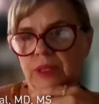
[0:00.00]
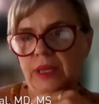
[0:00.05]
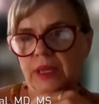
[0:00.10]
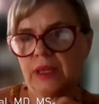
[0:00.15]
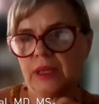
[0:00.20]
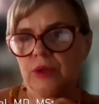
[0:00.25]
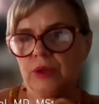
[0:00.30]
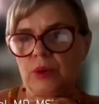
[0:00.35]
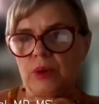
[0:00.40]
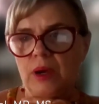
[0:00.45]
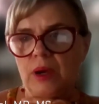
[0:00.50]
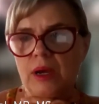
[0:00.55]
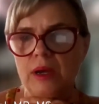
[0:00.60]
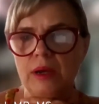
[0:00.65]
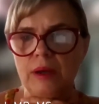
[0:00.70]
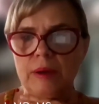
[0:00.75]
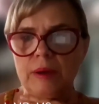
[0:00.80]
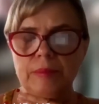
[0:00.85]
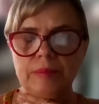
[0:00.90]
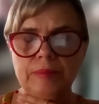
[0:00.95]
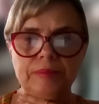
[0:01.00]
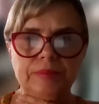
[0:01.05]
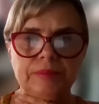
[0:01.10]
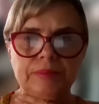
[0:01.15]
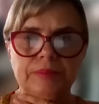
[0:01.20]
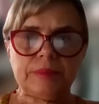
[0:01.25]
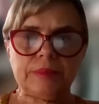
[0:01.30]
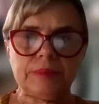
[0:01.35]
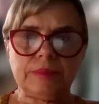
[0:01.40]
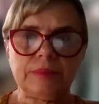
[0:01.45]

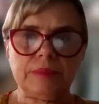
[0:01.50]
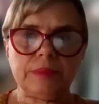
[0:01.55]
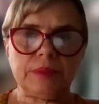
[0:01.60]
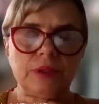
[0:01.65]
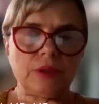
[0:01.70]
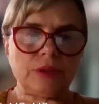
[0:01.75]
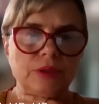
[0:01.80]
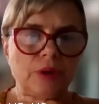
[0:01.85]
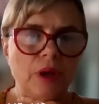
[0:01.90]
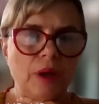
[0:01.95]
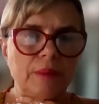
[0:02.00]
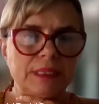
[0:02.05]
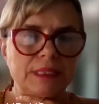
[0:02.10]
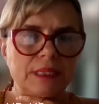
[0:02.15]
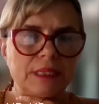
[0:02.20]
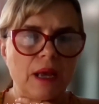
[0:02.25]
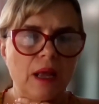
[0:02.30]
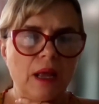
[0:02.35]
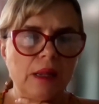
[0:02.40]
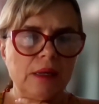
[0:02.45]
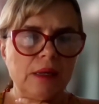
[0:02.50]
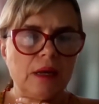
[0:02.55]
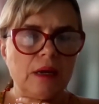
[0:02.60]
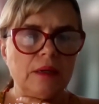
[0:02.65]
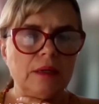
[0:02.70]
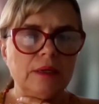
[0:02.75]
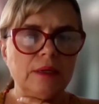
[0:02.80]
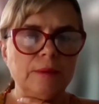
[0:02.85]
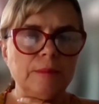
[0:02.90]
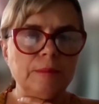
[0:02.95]
Dr. Abascal.
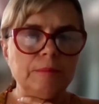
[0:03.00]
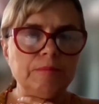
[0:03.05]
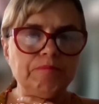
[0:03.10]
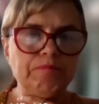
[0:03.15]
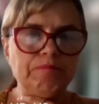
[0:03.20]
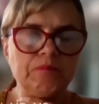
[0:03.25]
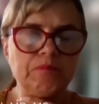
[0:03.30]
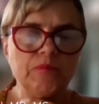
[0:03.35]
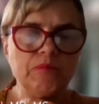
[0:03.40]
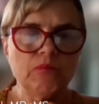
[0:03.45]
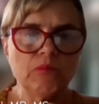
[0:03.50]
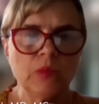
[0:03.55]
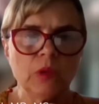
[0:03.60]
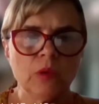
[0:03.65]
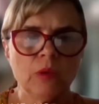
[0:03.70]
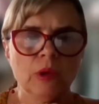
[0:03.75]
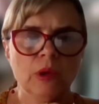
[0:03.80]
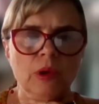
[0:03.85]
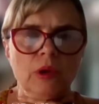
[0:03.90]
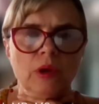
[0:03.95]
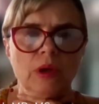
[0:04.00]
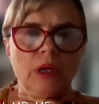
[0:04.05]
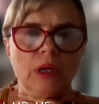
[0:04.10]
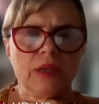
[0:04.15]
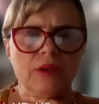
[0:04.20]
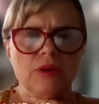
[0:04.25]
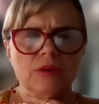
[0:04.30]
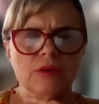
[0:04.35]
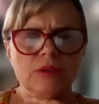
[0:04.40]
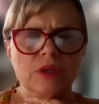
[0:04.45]
Can
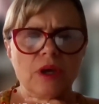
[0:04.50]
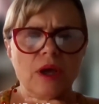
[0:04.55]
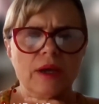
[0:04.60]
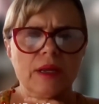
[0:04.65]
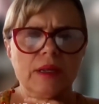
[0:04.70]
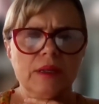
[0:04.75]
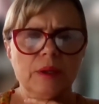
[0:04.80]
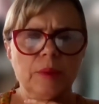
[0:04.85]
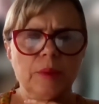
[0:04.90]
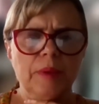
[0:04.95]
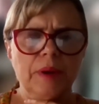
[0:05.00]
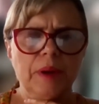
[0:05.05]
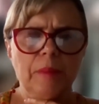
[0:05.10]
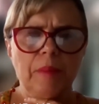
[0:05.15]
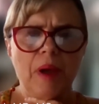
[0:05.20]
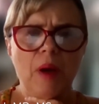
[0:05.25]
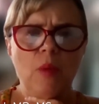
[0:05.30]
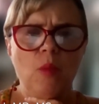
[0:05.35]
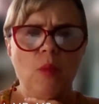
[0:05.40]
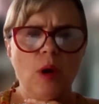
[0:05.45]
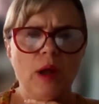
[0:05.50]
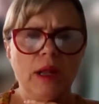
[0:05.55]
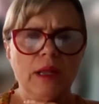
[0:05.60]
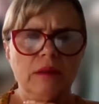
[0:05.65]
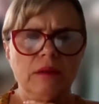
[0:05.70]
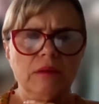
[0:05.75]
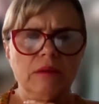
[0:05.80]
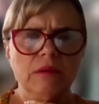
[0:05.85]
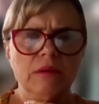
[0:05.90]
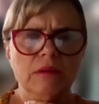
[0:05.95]
you talk a little bit about
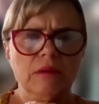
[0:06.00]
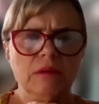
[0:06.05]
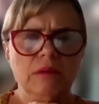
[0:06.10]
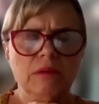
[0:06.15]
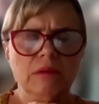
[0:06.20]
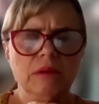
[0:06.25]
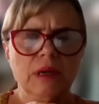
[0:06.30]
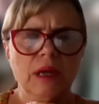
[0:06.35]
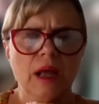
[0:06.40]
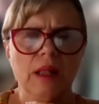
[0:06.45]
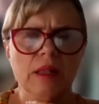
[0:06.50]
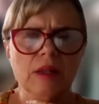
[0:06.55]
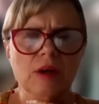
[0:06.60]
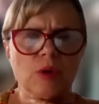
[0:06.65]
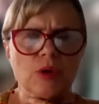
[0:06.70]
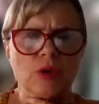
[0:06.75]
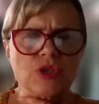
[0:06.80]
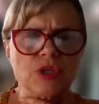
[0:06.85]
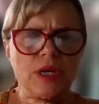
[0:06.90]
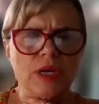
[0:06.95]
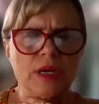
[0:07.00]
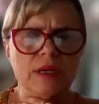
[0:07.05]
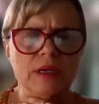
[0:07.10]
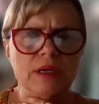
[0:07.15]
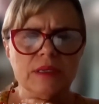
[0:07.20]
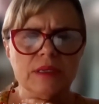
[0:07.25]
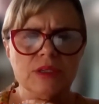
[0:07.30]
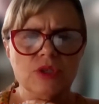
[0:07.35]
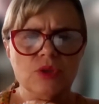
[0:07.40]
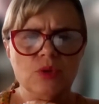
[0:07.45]
what Cal OSHA
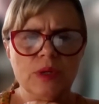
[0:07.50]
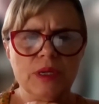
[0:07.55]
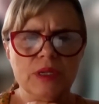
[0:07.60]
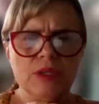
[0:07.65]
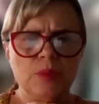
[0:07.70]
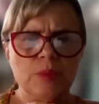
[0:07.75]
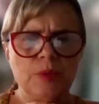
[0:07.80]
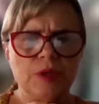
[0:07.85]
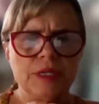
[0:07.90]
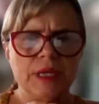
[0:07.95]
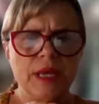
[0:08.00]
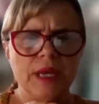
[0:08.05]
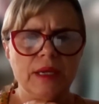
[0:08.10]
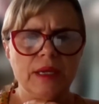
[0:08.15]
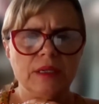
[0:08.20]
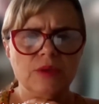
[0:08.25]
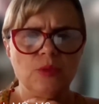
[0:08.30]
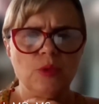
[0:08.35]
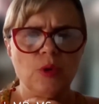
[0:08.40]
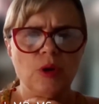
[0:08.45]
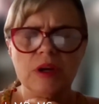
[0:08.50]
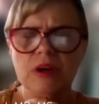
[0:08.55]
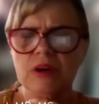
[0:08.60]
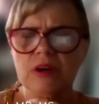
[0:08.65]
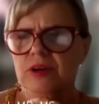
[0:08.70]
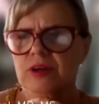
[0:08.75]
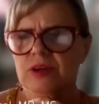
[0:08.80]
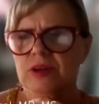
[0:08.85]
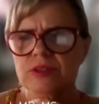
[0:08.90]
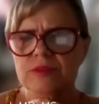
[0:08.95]
is doing to protect
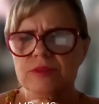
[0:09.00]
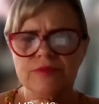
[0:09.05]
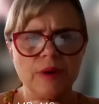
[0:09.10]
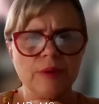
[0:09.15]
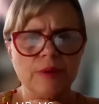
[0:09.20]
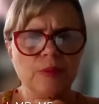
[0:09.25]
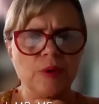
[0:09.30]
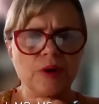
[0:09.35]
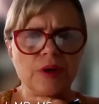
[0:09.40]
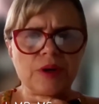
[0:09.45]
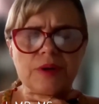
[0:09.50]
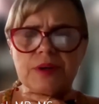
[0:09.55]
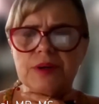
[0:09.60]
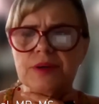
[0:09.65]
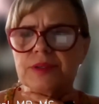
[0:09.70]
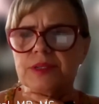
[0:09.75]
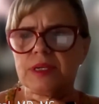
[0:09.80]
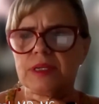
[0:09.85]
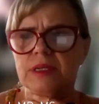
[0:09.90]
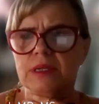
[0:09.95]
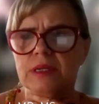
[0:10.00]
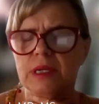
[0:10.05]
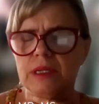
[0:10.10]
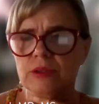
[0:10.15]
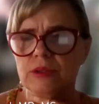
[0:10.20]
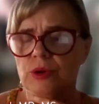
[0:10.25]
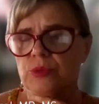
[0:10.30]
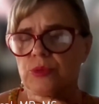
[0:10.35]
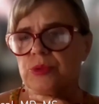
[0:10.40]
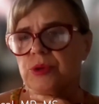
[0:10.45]
workers, farm workers, and
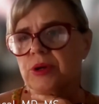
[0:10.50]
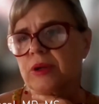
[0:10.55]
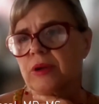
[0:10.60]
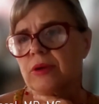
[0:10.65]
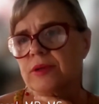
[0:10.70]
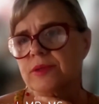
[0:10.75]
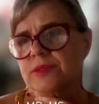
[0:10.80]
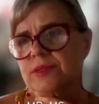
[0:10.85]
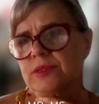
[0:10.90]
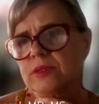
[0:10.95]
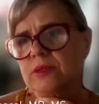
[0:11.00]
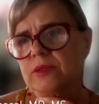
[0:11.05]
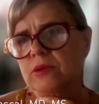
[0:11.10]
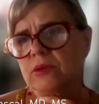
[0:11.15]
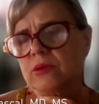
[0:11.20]
indoor workers?